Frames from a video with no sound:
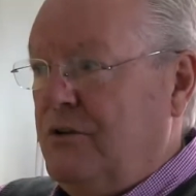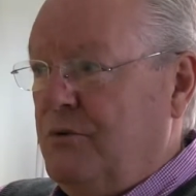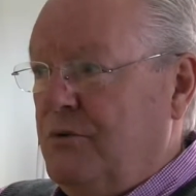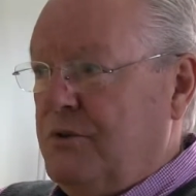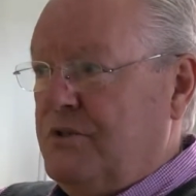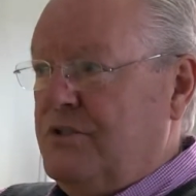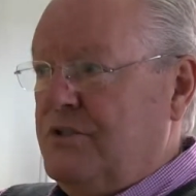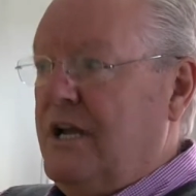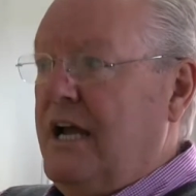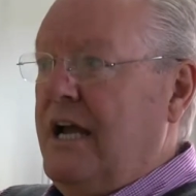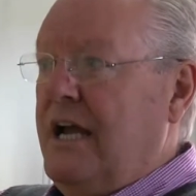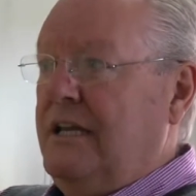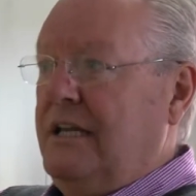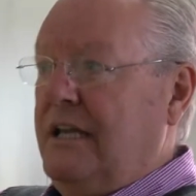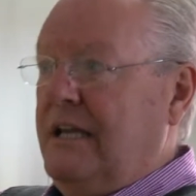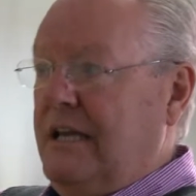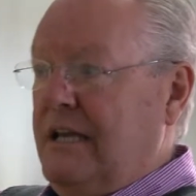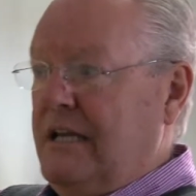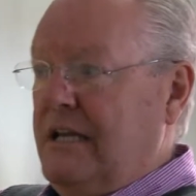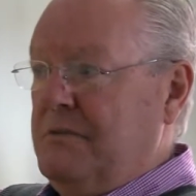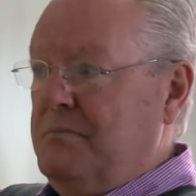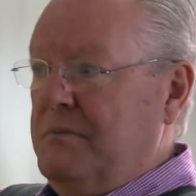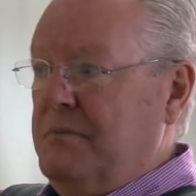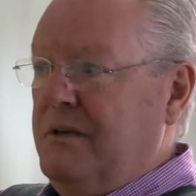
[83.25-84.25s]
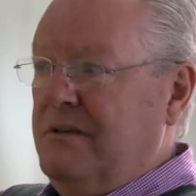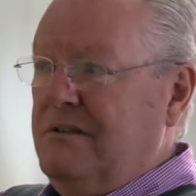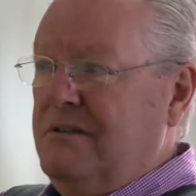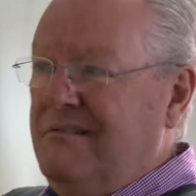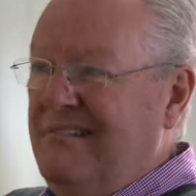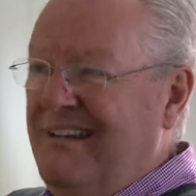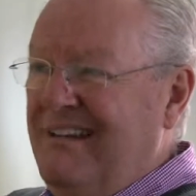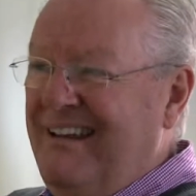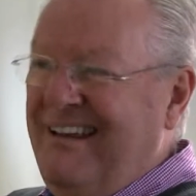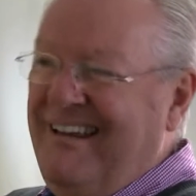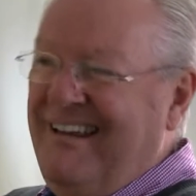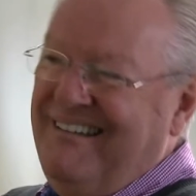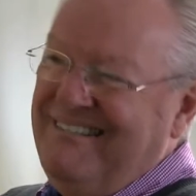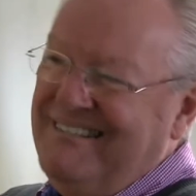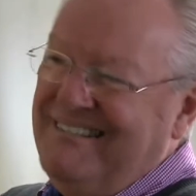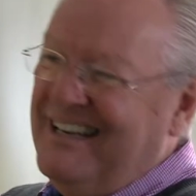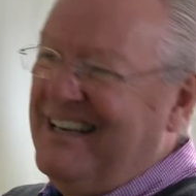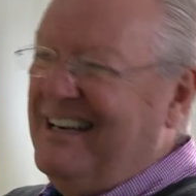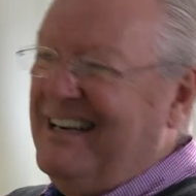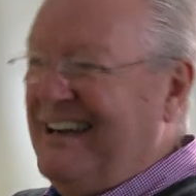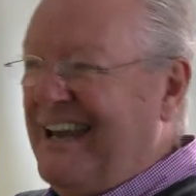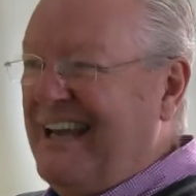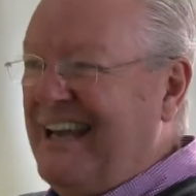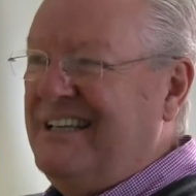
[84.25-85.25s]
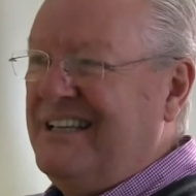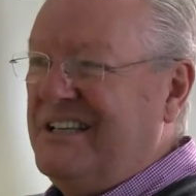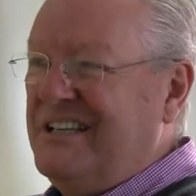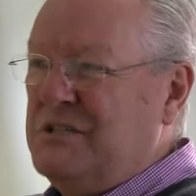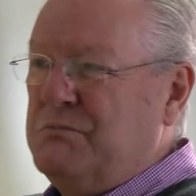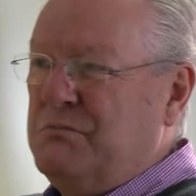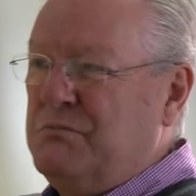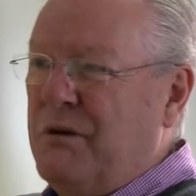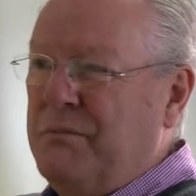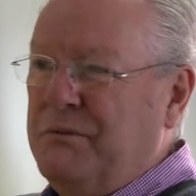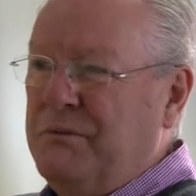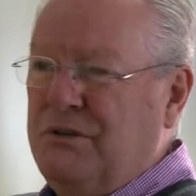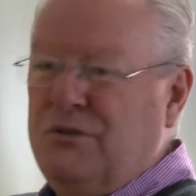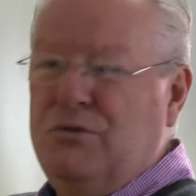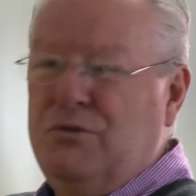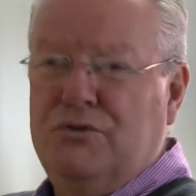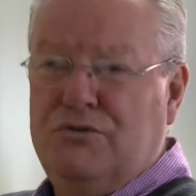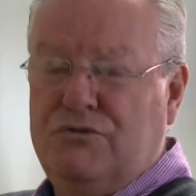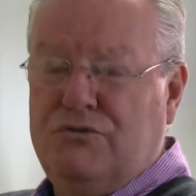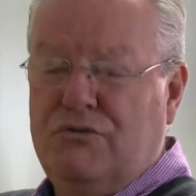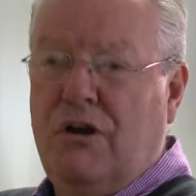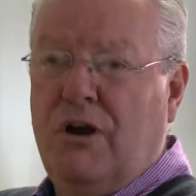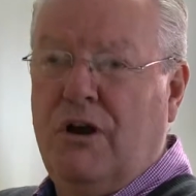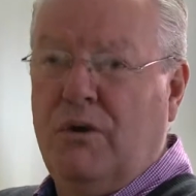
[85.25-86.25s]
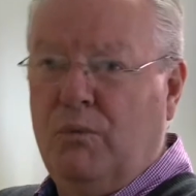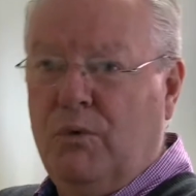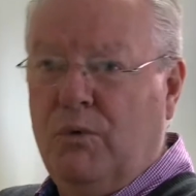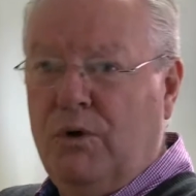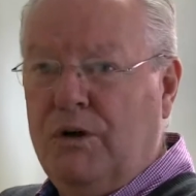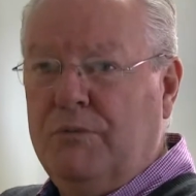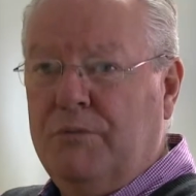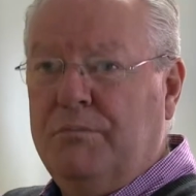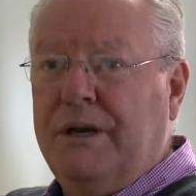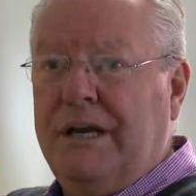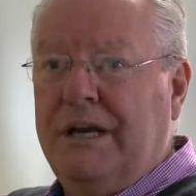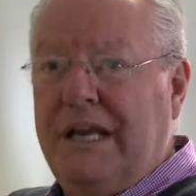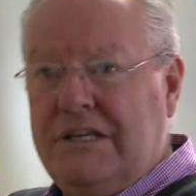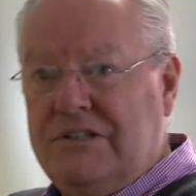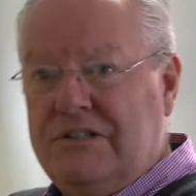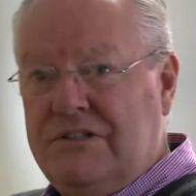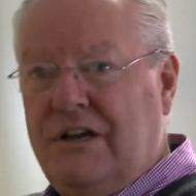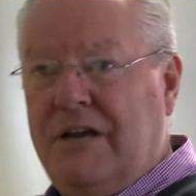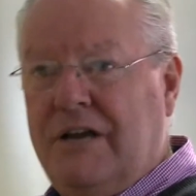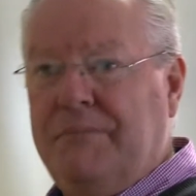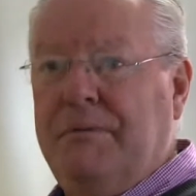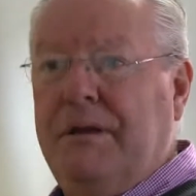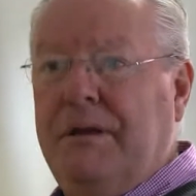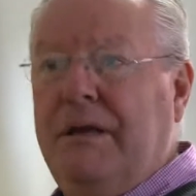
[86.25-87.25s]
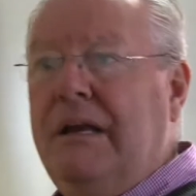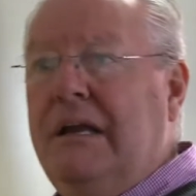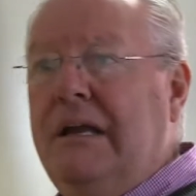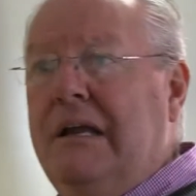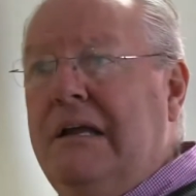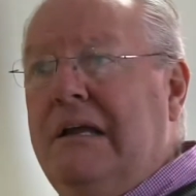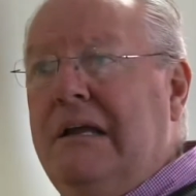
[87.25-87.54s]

a side that has been neglected is probably too strong a word, but has not been